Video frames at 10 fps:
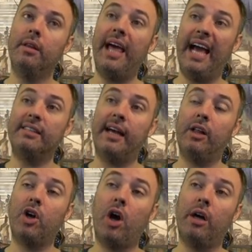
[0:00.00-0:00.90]
The
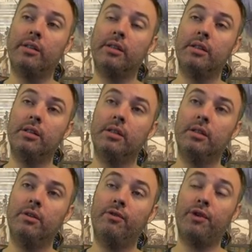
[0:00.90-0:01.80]
exile cost
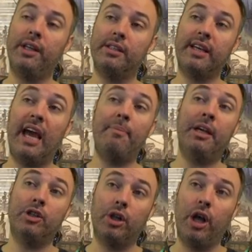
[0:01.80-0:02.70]
for the escape
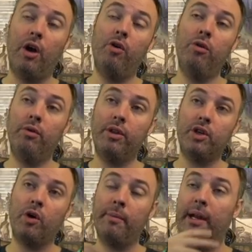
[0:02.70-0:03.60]
is low. The
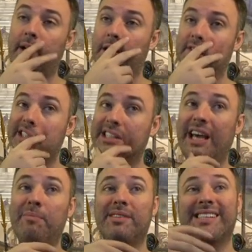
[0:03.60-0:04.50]
total mana cost for the
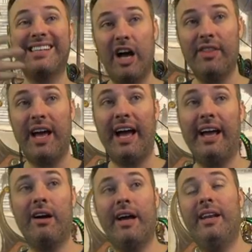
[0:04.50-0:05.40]
escape's on the
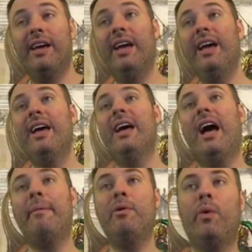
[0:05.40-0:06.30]
higher end.
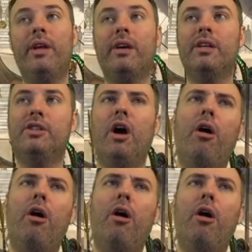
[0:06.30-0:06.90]
I mean, what are you gonna do?